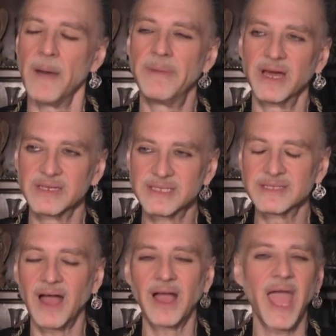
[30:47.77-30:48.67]
Abundance
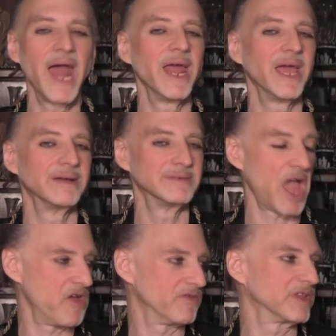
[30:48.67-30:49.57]
is not getting
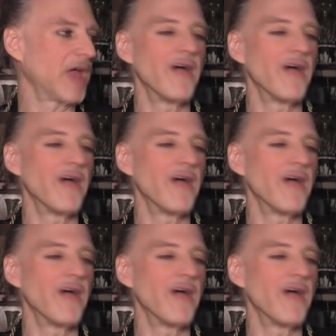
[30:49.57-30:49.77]
every